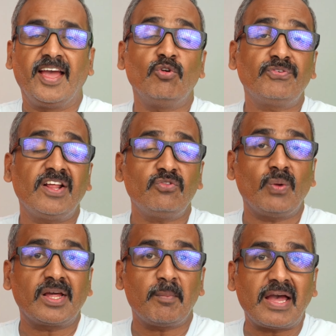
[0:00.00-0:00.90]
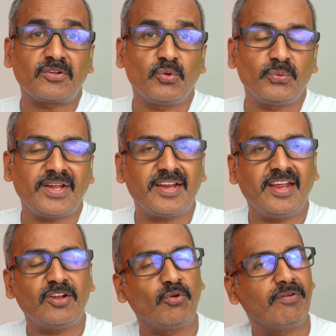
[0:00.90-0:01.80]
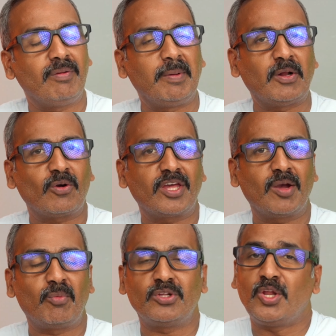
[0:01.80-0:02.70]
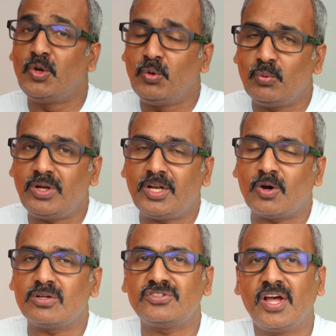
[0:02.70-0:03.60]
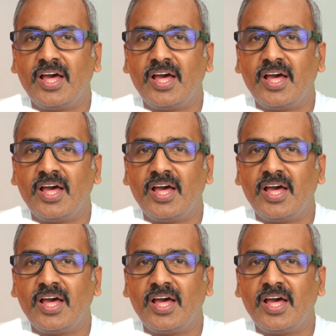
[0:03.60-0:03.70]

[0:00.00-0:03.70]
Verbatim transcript: Hello friends, welcome back to Techniqued. Today we'll be talking about the newly launched